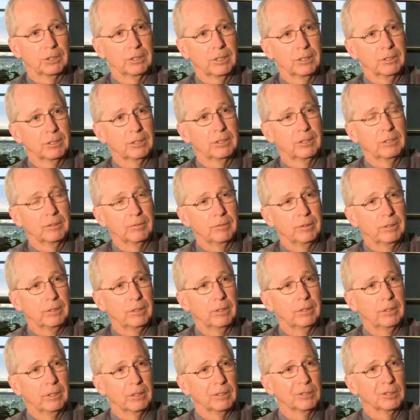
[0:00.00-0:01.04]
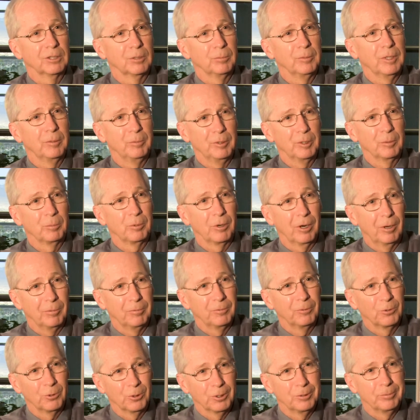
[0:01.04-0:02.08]
sensitivity to things that may be a
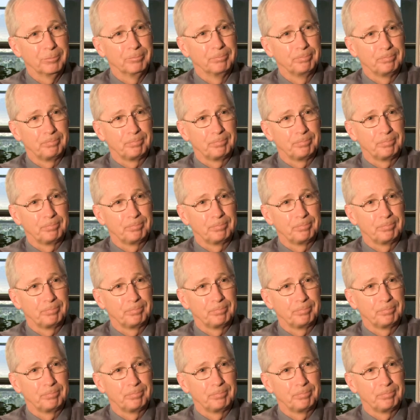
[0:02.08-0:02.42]
problem for them.